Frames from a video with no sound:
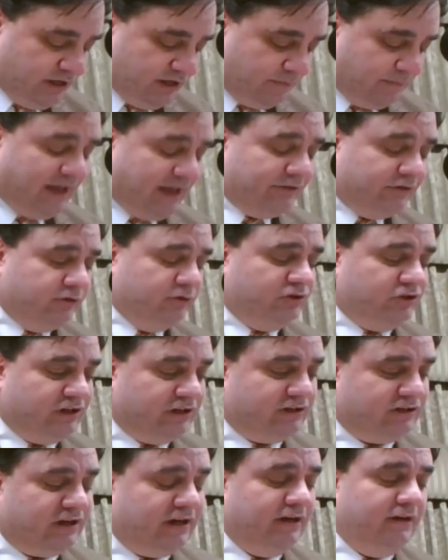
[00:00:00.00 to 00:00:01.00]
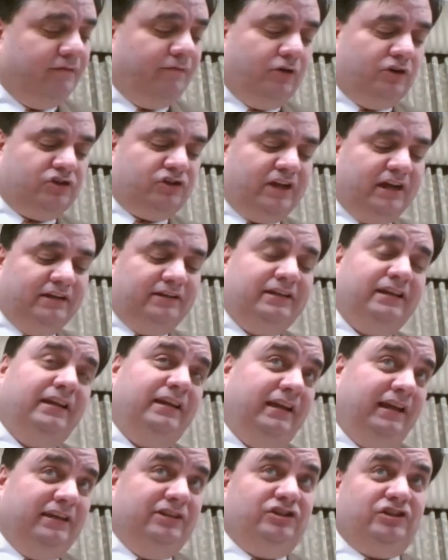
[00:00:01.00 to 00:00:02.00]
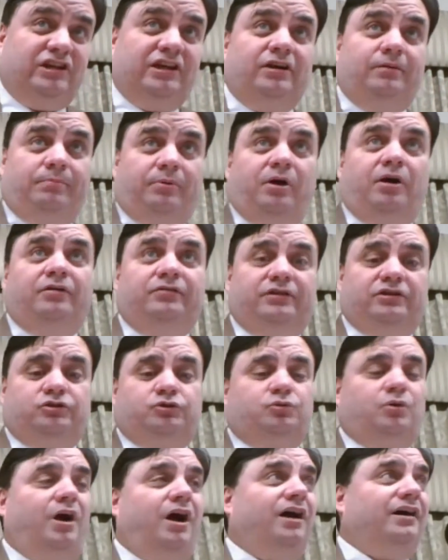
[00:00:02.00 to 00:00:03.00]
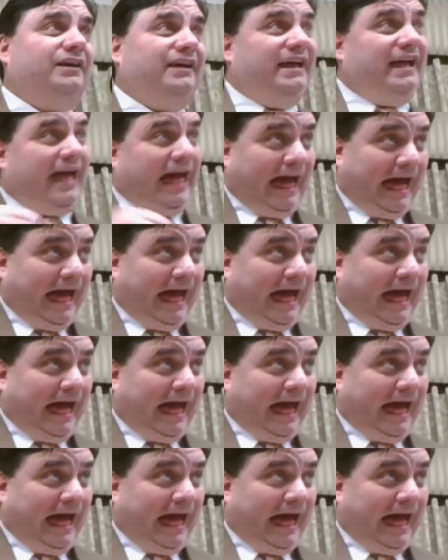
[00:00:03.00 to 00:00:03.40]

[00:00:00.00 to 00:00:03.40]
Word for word: In Matthew 16 and verse 18, he said, Upon this rock